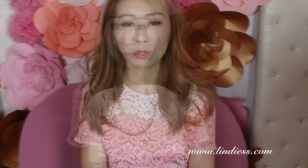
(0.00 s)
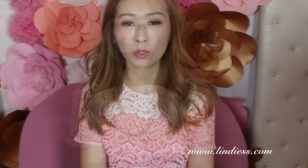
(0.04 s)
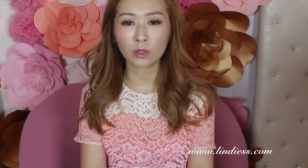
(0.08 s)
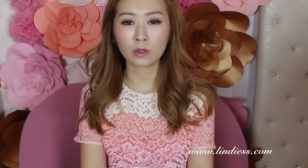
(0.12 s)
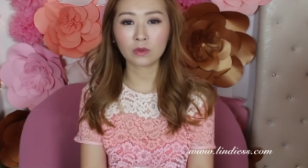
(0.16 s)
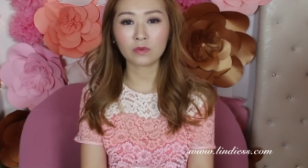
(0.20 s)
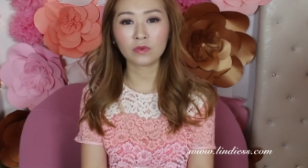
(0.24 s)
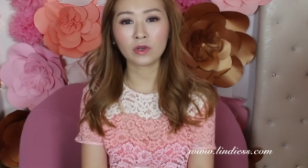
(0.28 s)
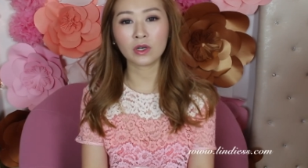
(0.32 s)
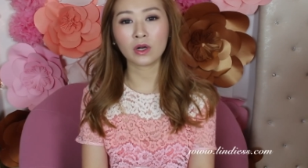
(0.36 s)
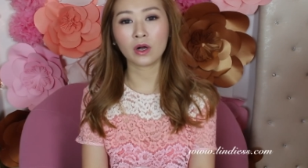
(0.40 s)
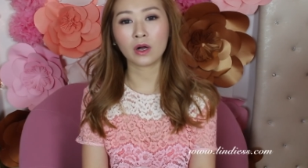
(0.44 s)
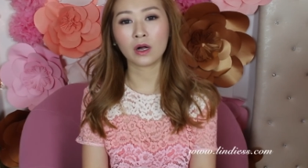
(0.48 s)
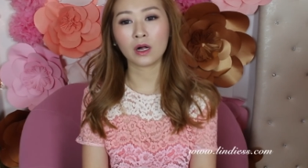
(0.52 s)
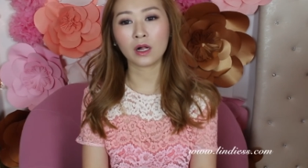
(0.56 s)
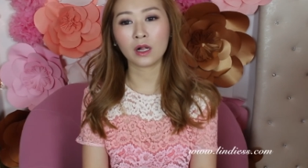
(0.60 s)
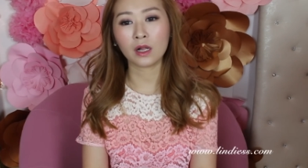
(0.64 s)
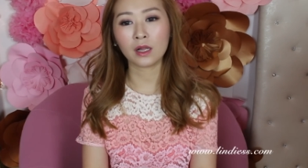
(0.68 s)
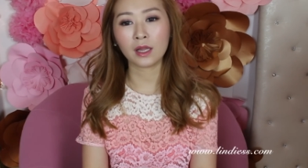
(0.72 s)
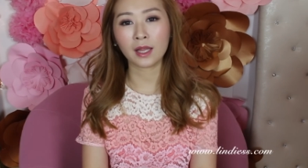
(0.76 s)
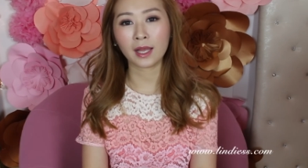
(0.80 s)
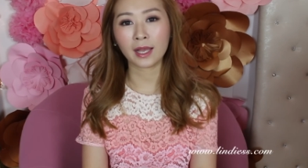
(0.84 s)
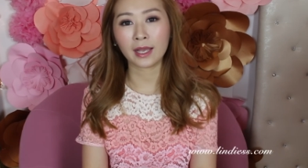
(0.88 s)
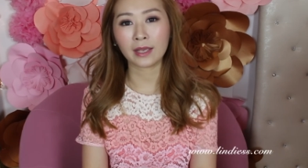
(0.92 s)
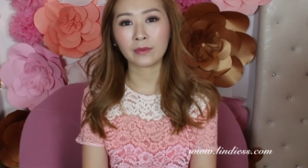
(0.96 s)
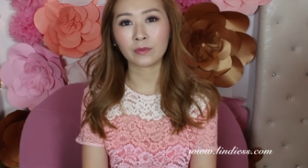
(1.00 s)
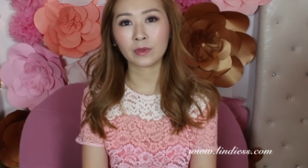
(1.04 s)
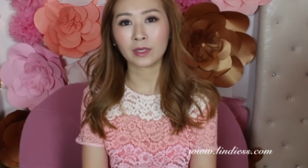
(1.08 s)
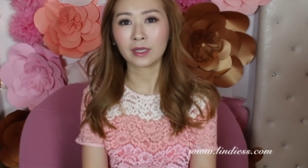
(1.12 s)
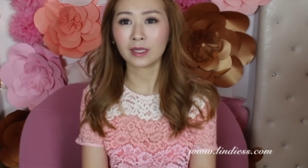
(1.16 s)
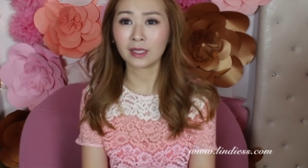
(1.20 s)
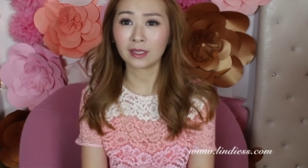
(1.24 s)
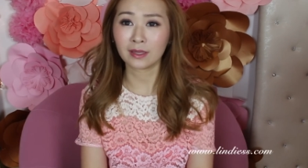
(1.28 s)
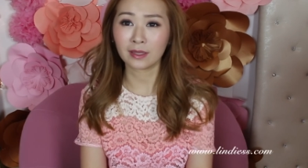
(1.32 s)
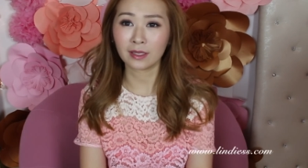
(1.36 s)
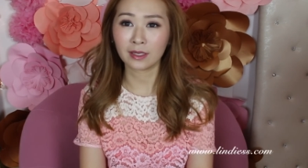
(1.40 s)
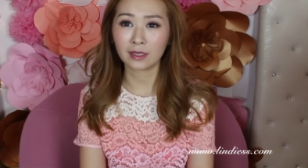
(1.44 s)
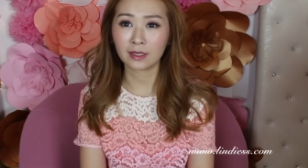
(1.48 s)
So overall, I
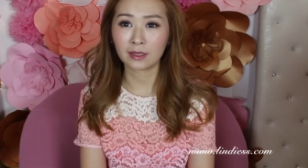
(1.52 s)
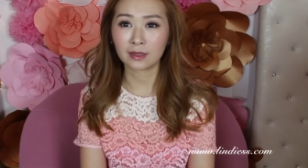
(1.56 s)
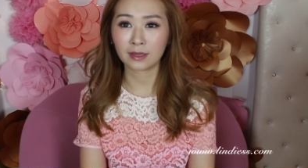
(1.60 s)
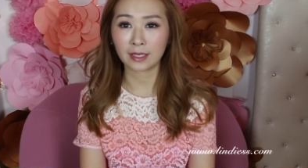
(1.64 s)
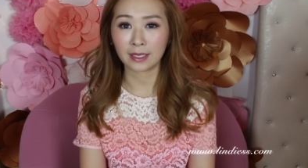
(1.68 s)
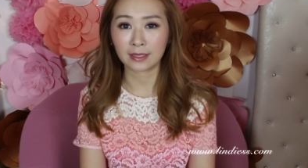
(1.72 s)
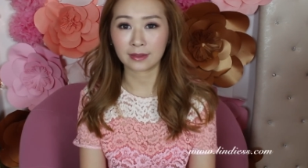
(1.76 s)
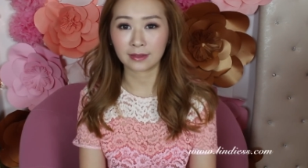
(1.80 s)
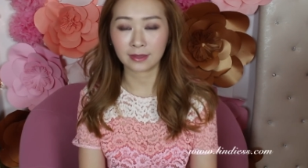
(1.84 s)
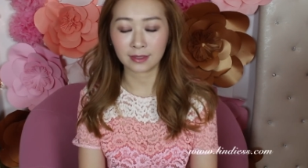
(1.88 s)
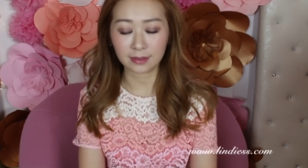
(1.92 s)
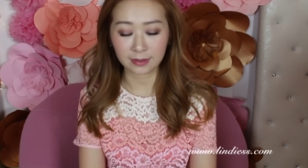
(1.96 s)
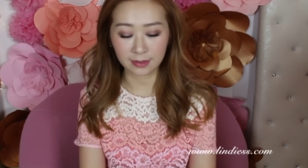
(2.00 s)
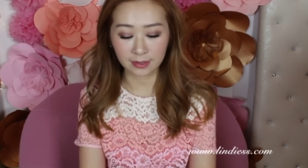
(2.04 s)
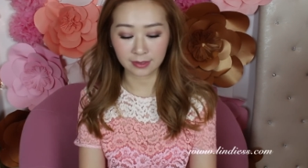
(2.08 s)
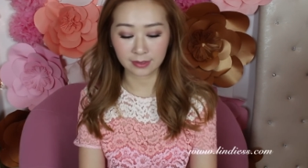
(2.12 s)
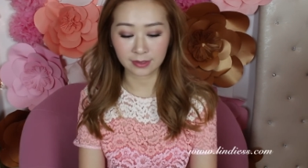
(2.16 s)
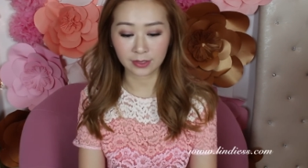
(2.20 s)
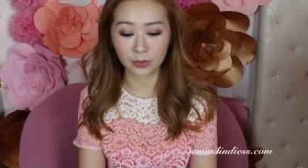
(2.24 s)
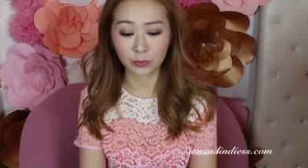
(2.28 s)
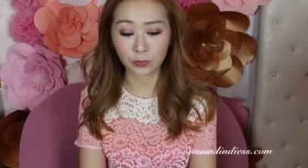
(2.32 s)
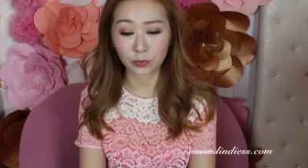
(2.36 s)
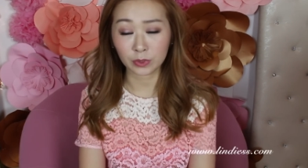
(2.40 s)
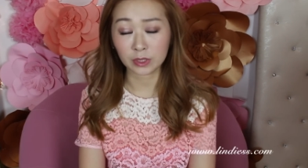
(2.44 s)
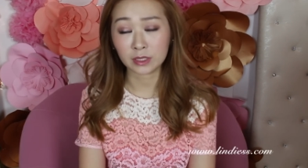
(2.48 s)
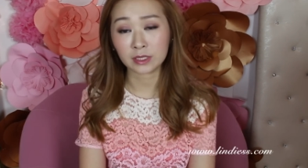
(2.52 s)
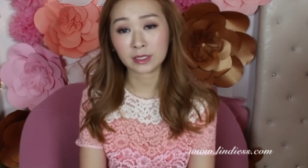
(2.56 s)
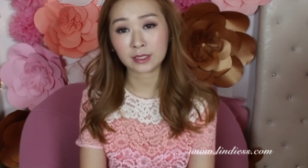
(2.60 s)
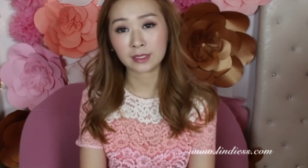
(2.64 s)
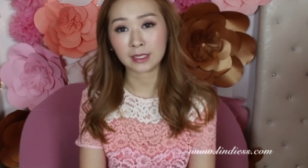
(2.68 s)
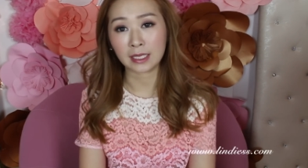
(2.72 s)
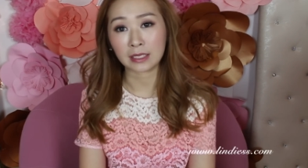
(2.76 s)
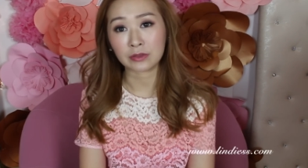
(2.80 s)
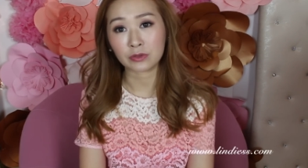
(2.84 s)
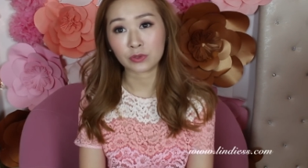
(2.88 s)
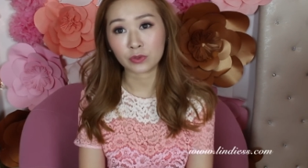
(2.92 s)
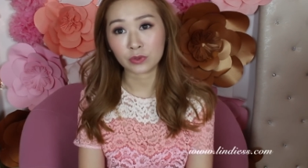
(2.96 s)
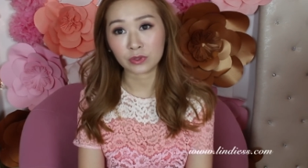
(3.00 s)
really think that this is the risk
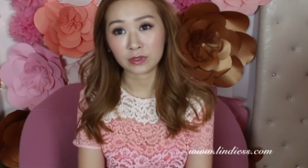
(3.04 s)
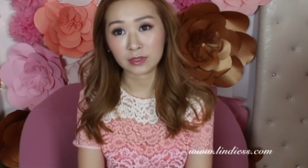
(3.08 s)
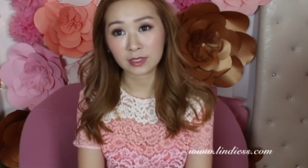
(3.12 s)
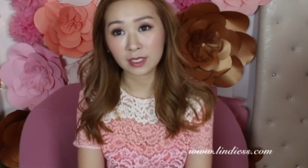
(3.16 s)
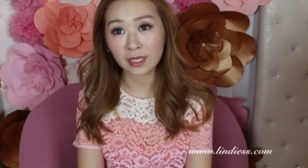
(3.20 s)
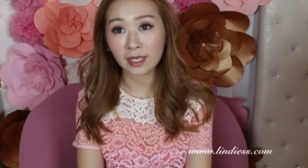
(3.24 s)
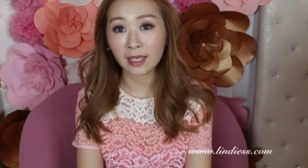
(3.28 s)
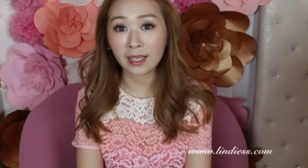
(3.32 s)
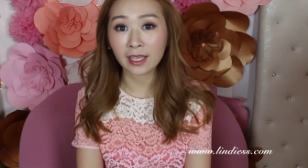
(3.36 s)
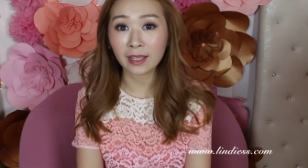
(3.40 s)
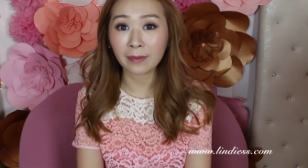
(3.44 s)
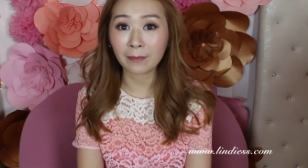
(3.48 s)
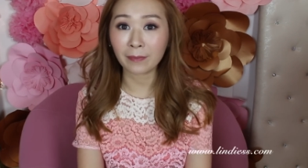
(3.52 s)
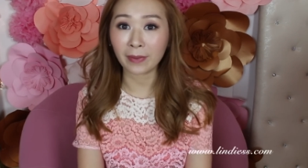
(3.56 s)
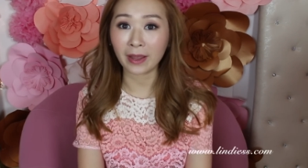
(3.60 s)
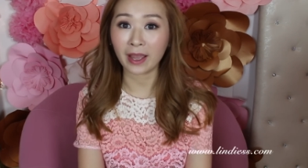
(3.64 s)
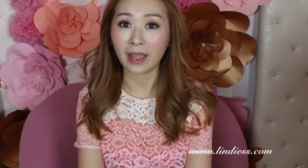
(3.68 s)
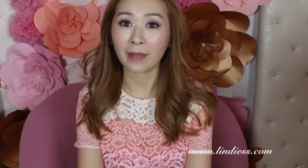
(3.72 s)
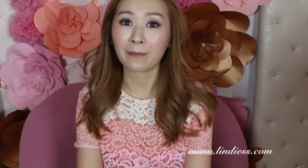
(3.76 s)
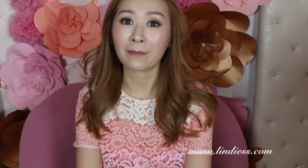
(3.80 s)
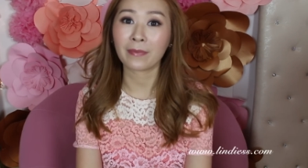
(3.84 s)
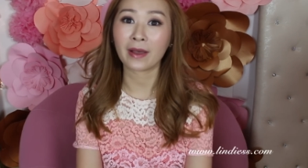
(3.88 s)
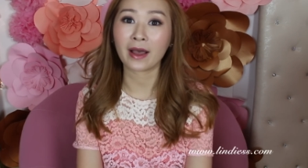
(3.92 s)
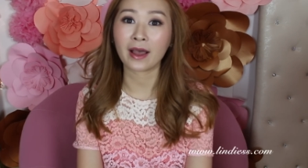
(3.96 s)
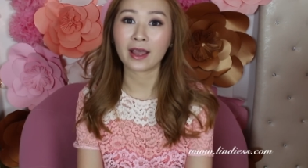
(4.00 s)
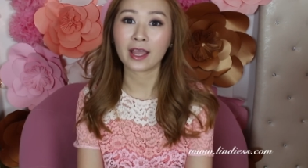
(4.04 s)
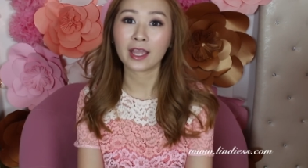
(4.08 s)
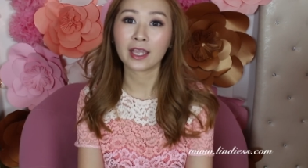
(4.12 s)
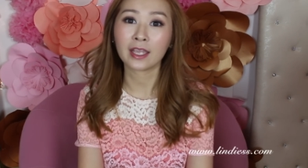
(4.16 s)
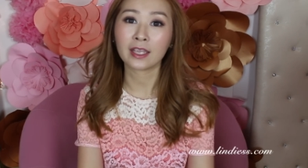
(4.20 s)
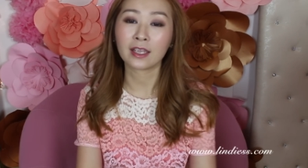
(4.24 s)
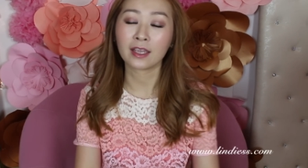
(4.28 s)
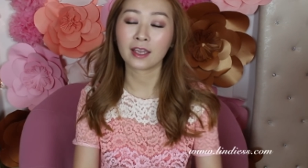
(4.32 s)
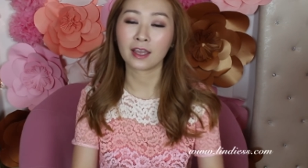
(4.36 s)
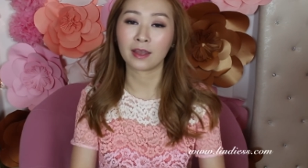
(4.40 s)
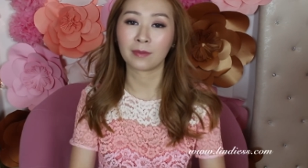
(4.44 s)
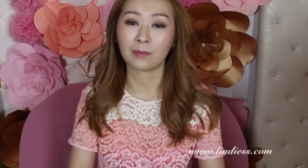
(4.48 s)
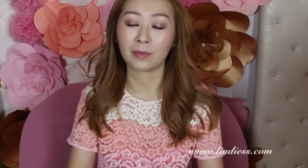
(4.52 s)
that you take by
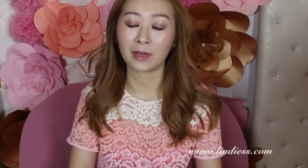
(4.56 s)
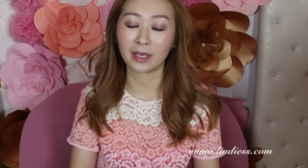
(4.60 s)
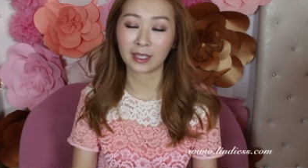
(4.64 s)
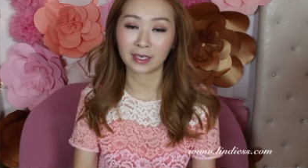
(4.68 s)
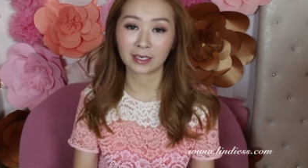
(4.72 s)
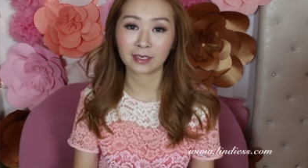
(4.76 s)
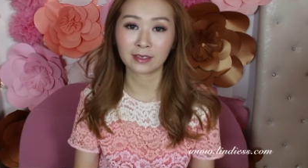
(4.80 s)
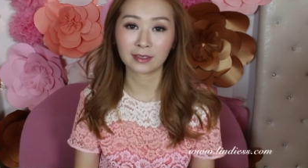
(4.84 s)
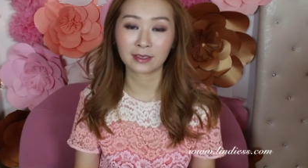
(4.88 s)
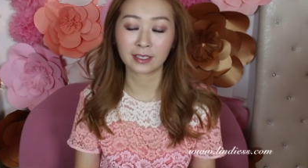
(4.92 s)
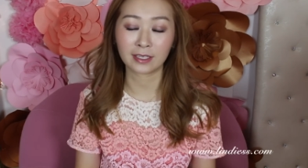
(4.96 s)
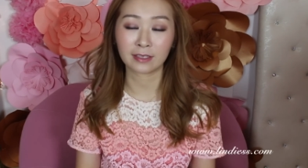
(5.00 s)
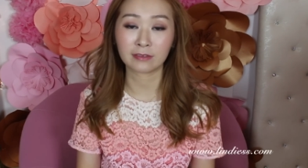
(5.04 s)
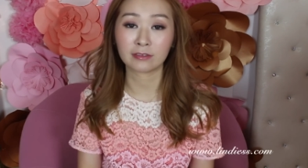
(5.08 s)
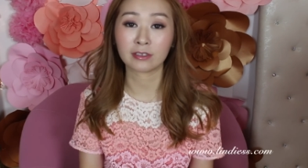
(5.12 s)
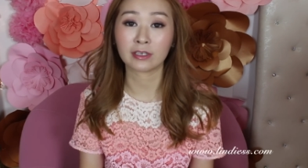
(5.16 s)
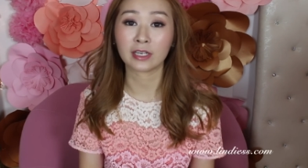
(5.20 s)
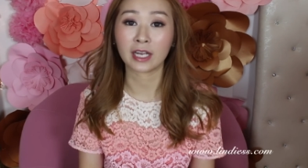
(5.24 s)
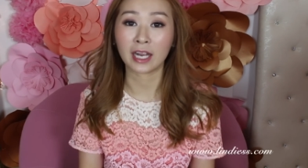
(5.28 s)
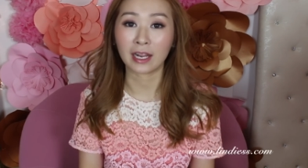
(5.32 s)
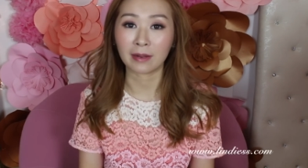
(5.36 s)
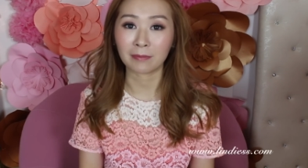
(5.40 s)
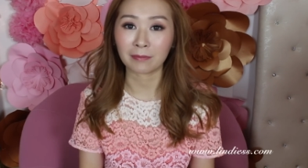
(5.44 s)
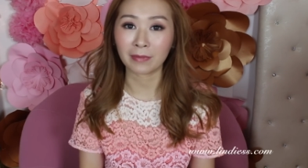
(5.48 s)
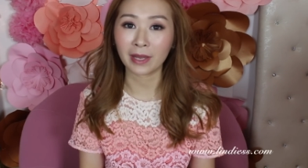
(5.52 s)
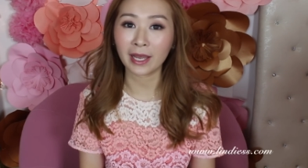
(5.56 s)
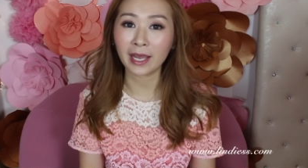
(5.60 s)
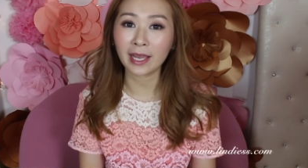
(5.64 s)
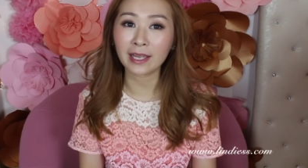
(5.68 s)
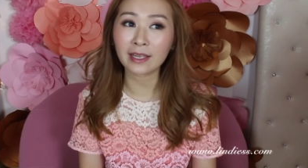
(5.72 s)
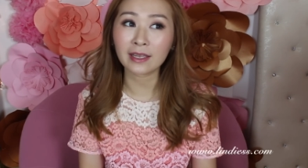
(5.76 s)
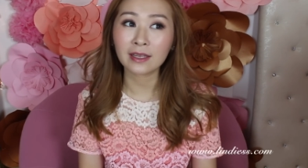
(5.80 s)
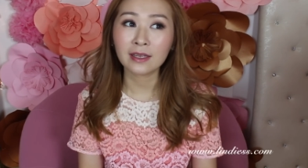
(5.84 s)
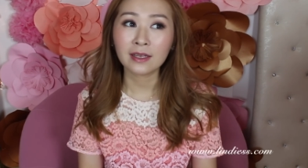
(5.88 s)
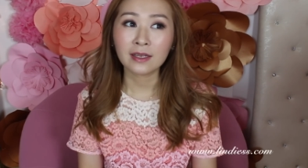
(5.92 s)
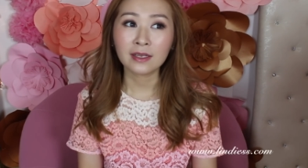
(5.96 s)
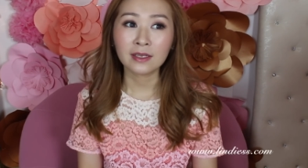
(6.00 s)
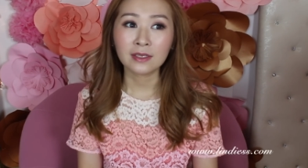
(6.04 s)
buying a patent leather
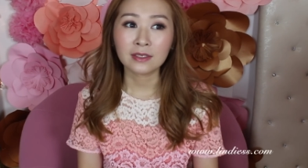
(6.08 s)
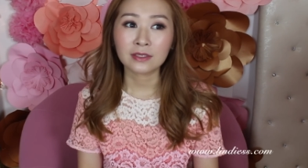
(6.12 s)
handbag.